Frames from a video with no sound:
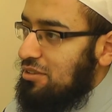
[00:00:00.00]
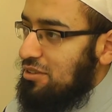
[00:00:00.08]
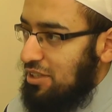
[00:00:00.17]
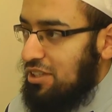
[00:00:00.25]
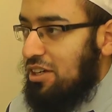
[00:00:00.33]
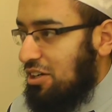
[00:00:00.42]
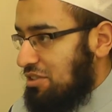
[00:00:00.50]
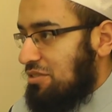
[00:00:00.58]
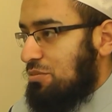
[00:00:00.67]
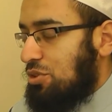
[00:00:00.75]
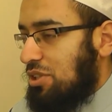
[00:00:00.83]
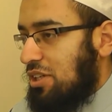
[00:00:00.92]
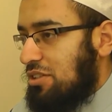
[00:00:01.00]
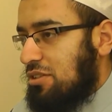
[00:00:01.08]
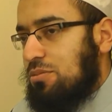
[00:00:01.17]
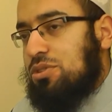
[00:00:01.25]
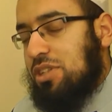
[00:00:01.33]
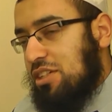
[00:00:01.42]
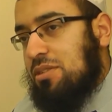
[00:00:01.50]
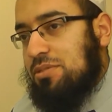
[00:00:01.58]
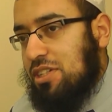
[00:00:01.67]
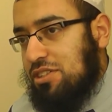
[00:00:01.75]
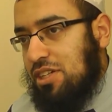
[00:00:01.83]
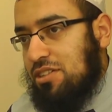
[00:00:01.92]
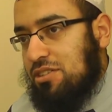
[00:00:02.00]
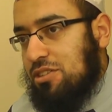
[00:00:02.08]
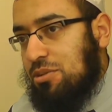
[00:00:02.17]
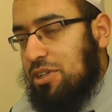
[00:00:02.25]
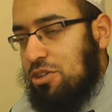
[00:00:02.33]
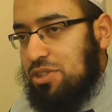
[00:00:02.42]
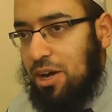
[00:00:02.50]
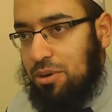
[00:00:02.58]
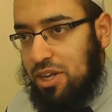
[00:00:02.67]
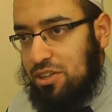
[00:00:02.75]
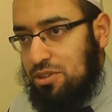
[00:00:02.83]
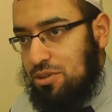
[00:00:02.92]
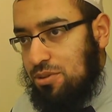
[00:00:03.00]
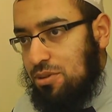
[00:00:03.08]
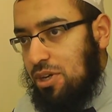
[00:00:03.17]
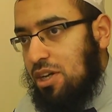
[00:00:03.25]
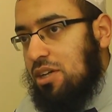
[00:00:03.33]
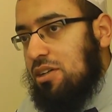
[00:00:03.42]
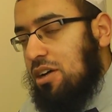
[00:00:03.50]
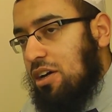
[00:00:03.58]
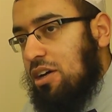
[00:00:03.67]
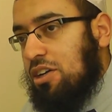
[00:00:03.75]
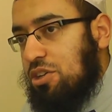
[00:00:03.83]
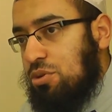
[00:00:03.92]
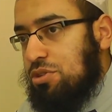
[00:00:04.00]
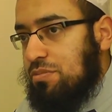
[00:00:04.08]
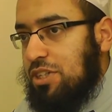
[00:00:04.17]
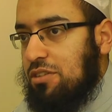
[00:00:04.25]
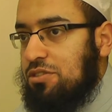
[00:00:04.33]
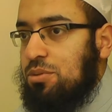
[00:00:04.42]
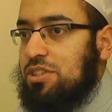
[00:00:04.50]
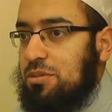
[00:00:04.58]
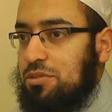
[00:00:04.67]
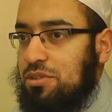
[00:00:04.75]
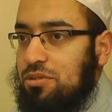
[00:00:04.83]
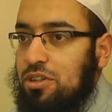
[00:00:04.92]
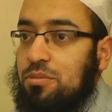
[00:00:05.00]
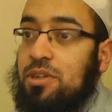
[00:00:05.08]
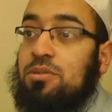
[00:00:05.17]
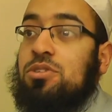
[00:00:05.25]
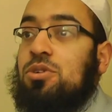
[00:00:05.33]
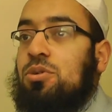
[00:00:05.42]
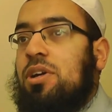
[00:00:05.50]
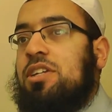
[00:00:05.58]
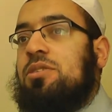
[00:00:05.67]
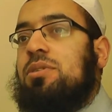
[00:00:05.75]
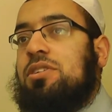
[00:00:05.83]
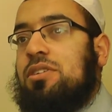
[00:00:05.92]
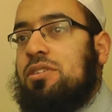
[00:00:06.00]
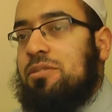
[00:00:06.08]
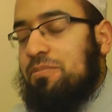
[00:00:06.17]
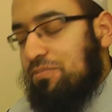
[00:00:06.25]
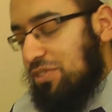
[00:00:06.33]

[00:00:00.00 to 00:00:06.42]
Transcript: And he asks Musa alayhi salam. Musa alayhi salam says yes. So he goes, how can you accuse me of doing something wrong when it was already written?